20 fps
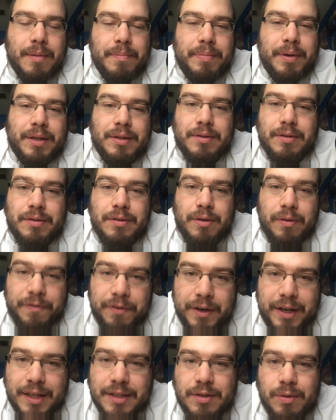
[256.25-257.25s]
But don't
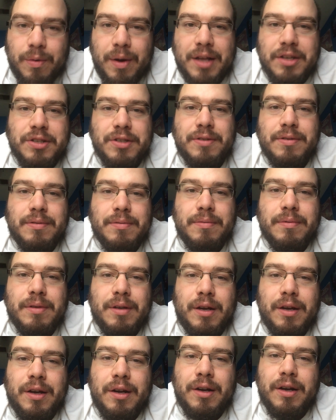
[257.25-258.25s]
forget to watch
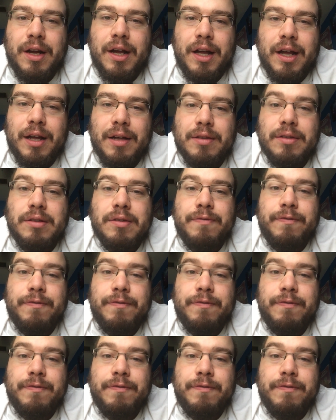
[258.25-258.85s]
or uh,